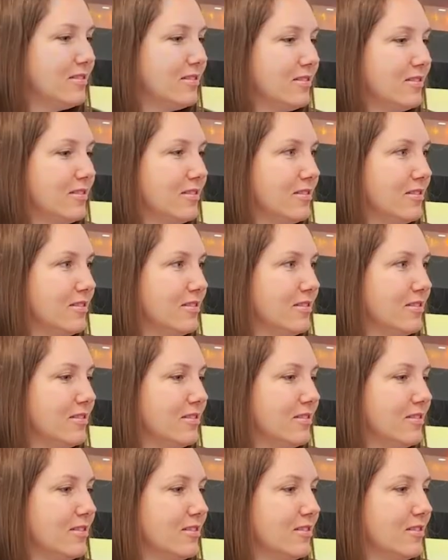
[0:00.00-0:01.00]

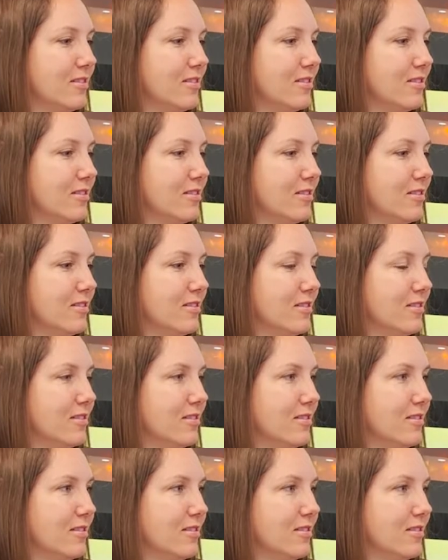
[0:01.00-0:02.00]

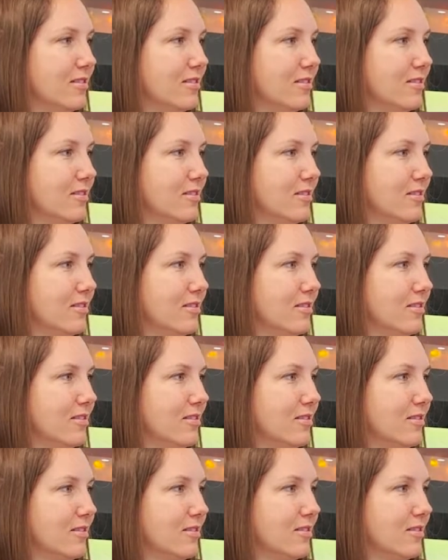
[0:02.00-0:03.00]

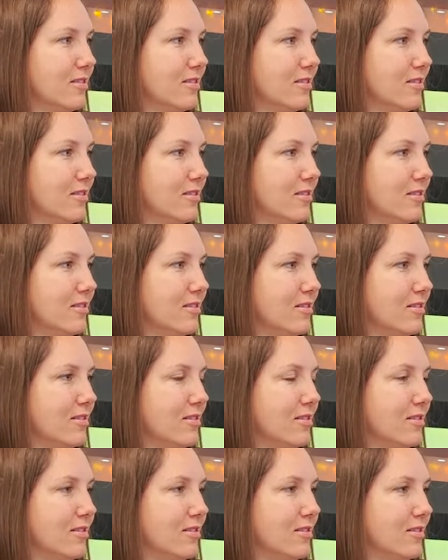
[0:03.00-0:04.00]

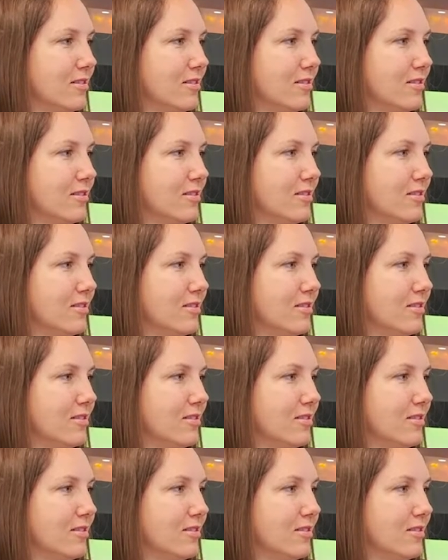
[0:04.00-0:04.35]
[no speech]